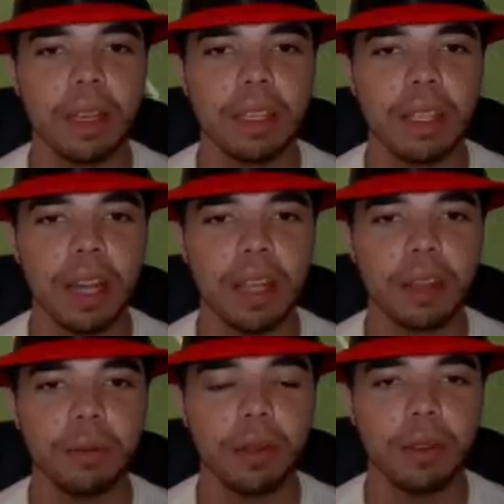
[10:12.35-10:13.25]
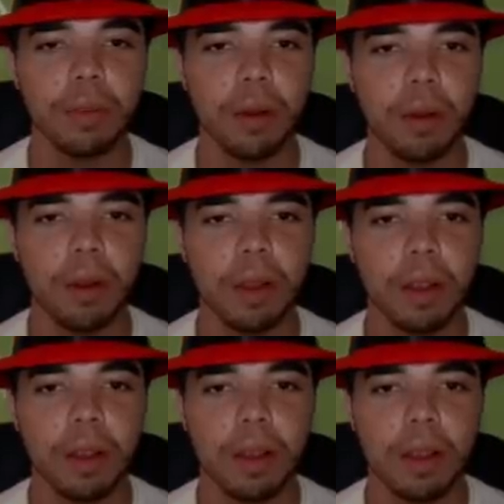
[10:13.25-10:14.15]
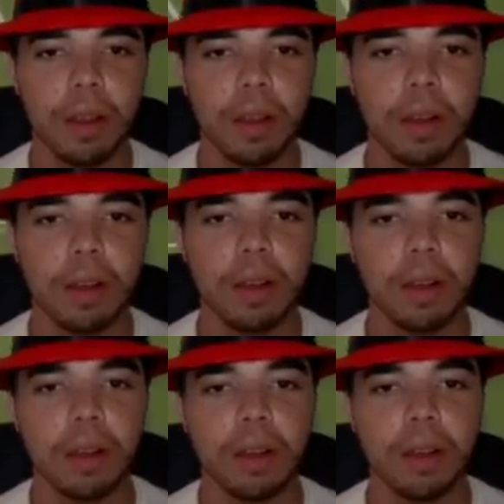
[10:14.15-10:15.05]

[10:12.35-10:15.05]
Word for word: He's not that quick with the ball. Oh.